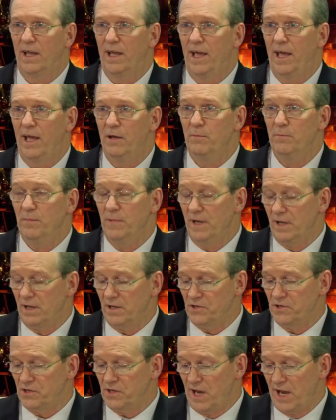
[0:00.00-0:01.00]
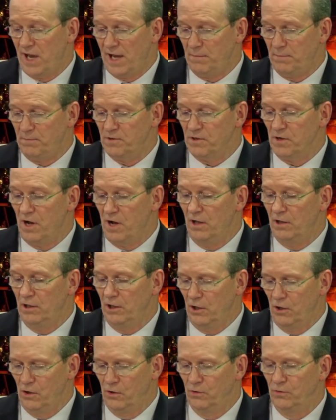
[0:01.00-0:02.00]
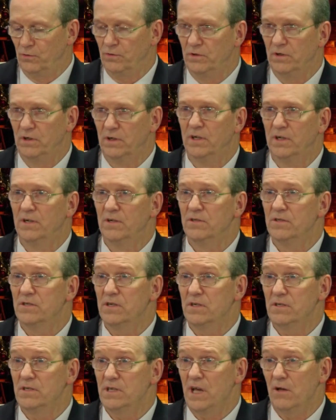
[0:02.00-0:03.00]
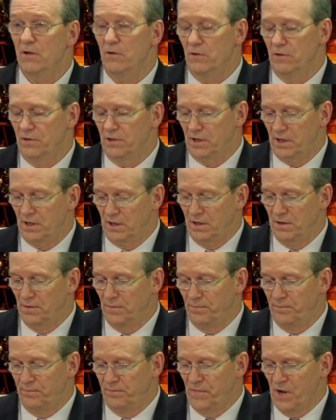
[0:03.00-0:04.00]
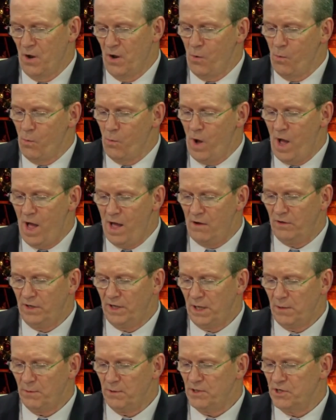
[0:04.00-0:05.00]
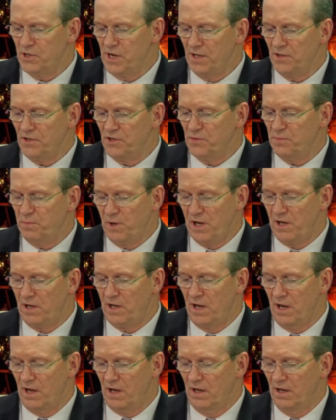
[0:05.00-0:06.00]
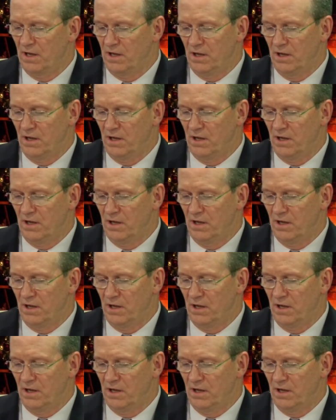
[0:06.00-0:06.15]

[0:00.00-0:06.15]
am escaped alone to tell thee." While he was yet speaking,